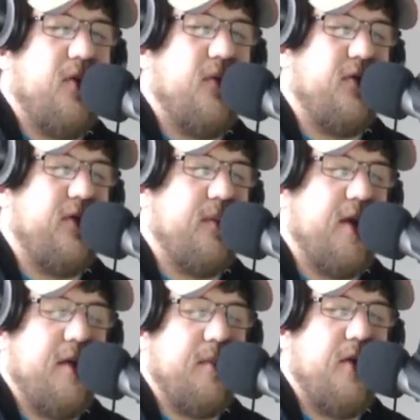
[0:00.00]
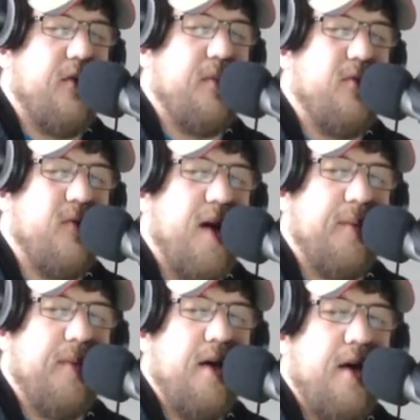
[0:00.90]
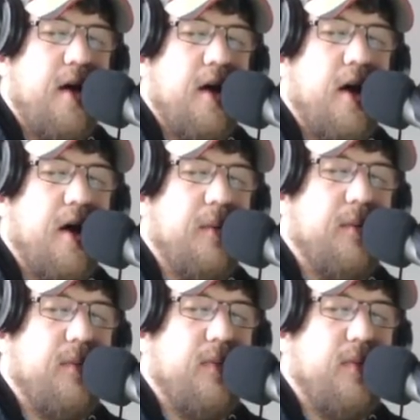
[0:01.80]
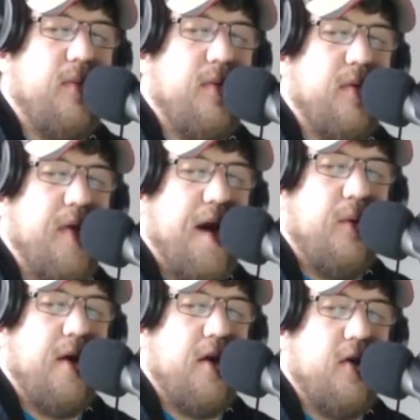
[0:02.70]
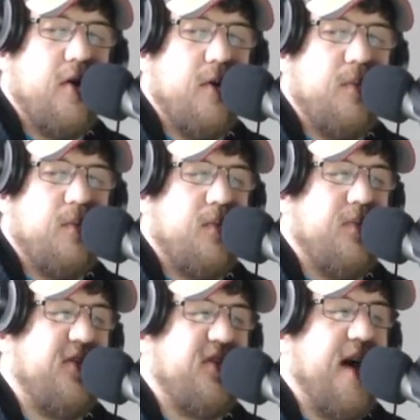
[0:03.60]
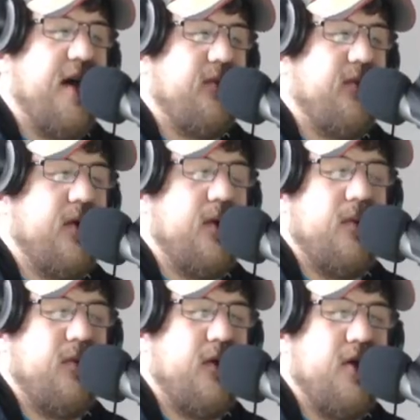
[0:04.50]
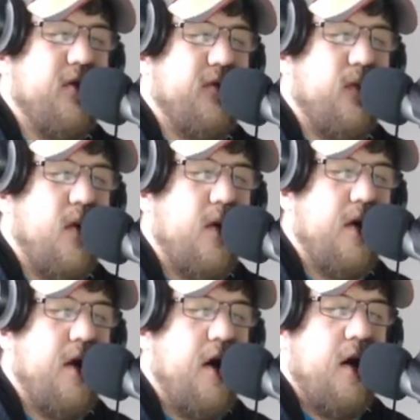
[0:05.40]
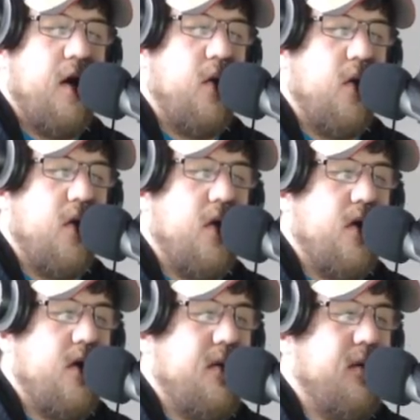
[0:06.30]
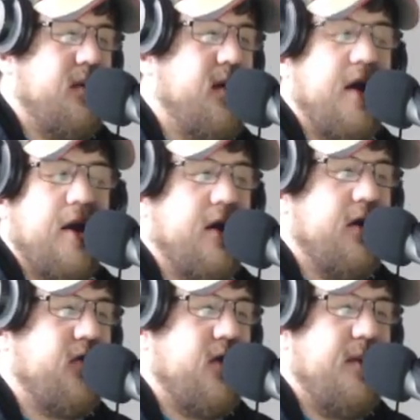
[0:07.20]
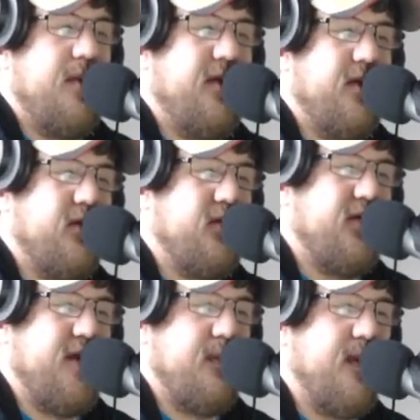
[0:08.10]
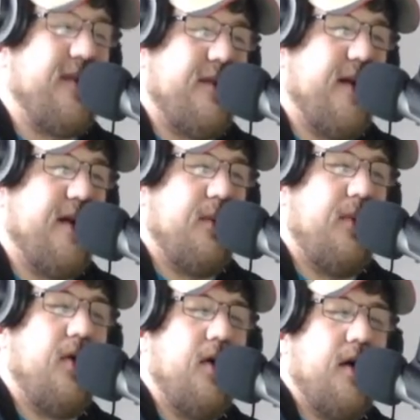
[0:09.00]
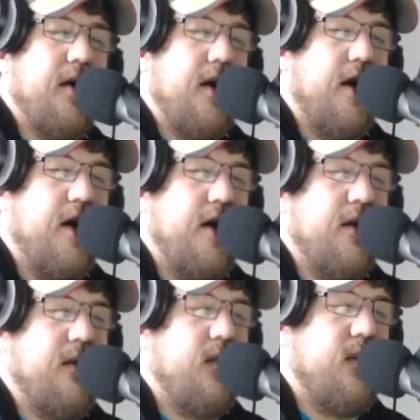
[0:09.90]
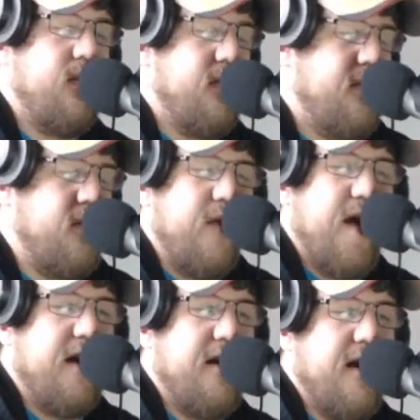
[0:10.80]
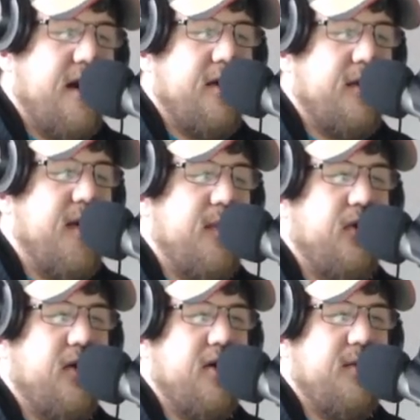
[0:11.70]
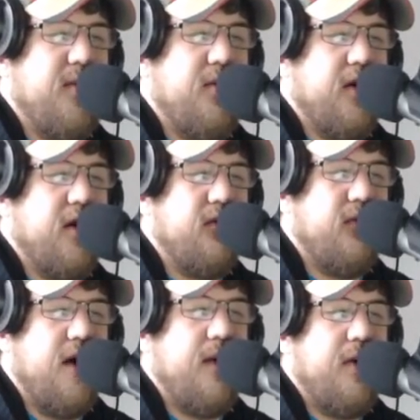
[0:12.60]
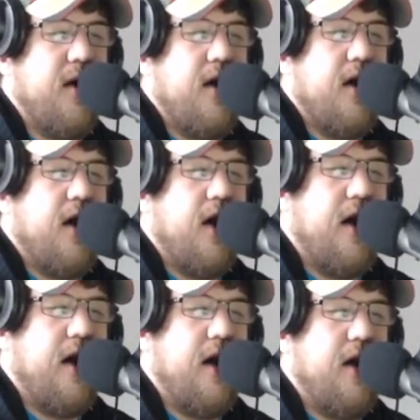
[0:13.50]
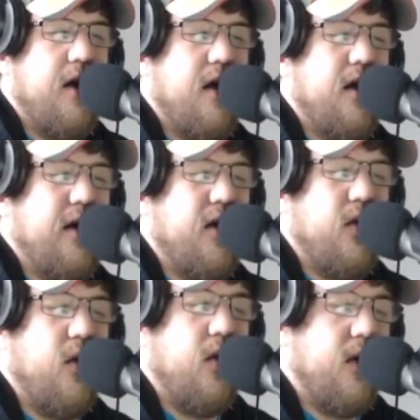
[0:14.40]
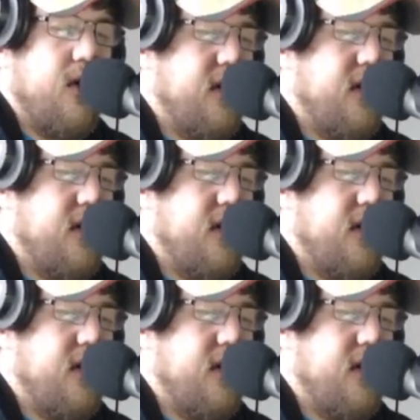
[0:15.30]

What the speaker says: for somebody that might want to move up. That way you're set for years forward, or get it into trade pieces and just take best available and turn that into the people that you'd be willing to flip. Or